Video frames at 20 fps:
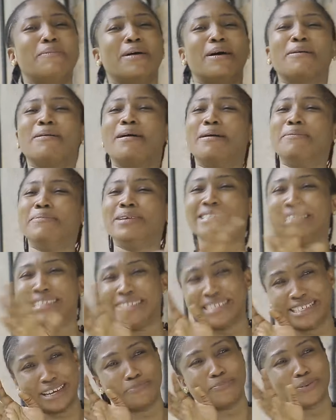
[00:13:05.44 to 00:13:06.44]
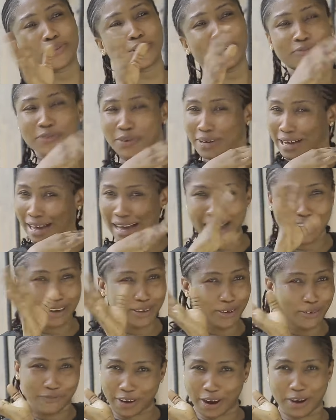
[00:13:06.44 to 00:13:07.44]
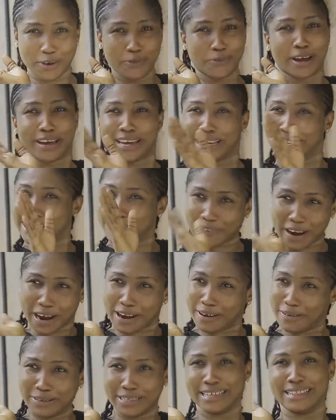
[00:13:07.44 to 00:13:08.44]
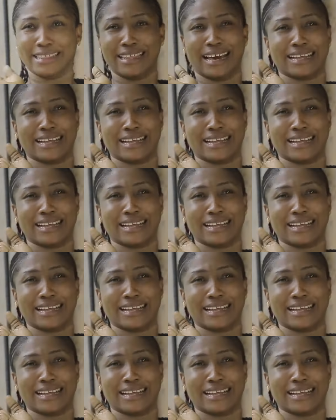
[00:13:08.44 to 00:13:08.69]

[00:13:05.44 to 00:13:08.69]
Mama, go and meet Iche. Both of you can argue very well. He's very good in